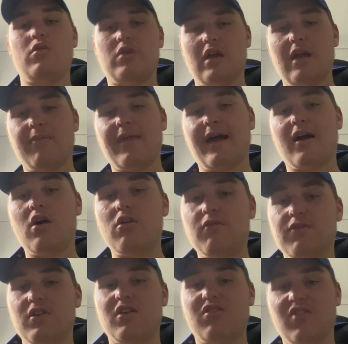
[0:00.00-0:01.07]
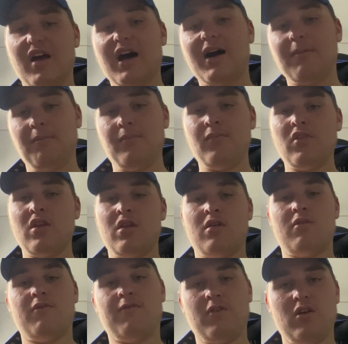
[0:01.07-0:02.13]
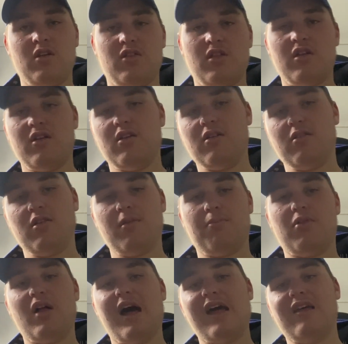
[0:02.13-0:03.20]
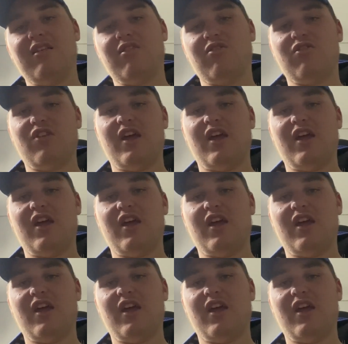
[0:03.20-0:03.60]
keep that confidence up for the players.